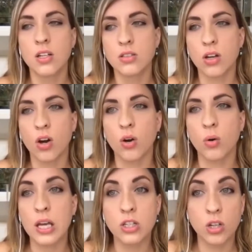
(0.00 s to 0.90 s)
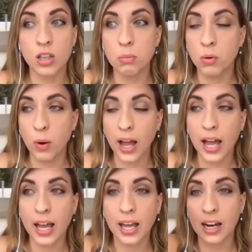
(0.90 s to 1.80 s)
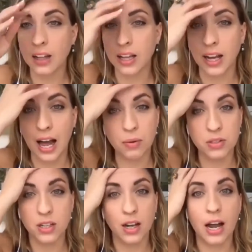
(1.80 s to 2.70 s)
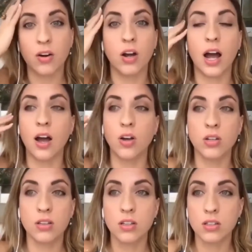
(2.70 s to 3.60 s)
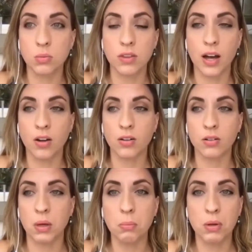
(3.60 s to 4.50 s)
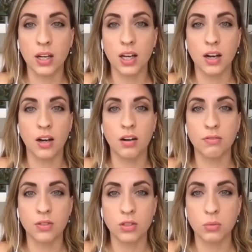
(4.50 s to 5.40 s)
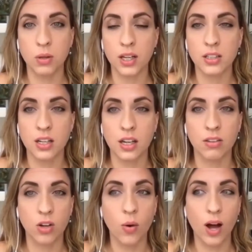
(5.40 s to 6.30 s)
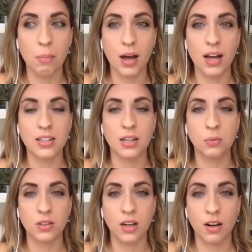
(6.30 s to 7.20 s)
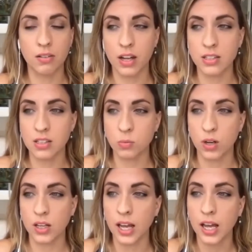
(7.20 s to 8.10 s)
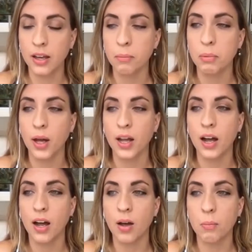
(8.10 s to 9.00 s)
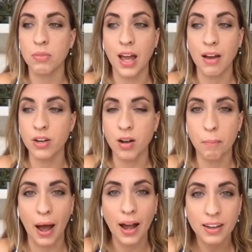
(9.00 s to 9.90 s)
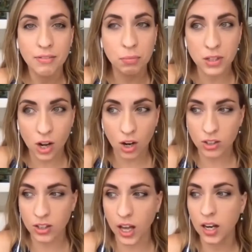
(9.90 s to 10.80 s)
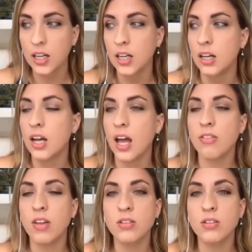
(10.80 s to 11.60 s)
so he took them away and like i was like i don't know how you did this without me being here for two weeks and no ipads i would not have lasted one day but um, they haven't come back from the doctor yet and they